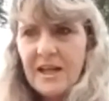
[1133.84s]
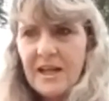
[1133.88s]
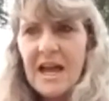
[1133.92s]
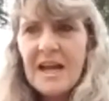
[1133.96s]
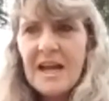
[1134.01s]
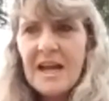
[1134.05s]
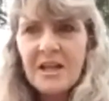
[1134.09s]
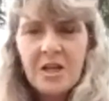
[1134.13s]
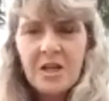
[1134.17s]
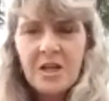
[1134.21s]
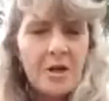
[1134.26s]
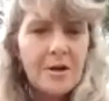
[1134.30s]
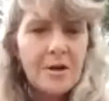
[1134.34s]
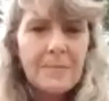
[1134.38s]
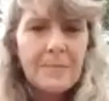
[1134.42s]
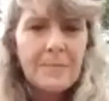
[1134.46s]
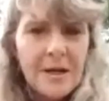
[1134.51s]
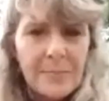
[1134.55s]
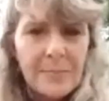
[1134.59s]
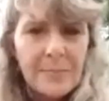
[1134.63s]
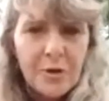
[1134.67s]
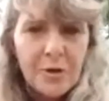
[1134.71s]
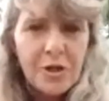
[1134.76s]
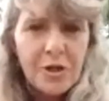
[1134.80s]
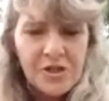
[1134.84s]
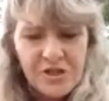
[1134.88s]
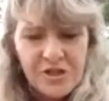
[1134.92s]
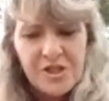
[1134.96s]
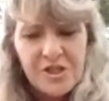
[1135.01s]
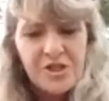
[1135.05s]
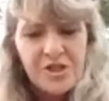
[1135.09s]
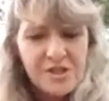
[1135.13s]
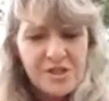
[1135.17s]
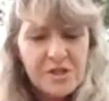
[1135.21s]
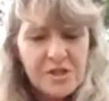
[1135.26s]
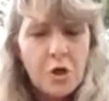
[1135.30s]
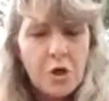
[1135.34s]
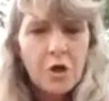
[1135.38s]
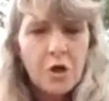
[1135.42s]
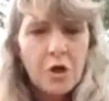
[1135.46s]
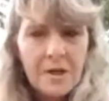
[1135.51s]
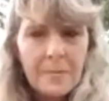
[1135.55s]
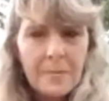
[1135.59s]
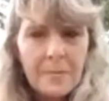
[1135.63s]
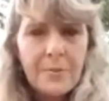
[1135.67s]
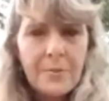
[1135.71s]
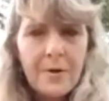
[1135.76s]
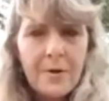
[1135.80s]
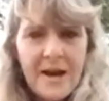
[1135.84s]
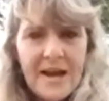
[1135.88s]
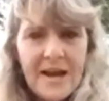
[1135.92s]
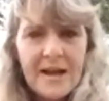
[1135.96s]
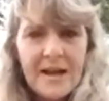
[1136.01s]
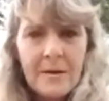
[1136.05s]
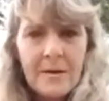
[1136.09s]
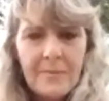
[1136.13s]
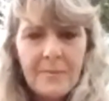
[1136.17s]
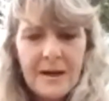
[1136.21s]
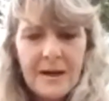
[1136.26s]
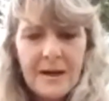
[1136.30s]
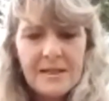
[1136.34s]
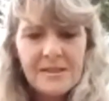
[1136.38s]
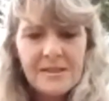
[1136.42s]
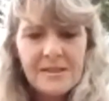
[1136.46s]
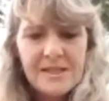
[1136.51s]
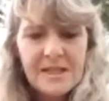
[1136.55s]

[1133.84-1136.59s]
again, a lot of people used to just call it prayer, but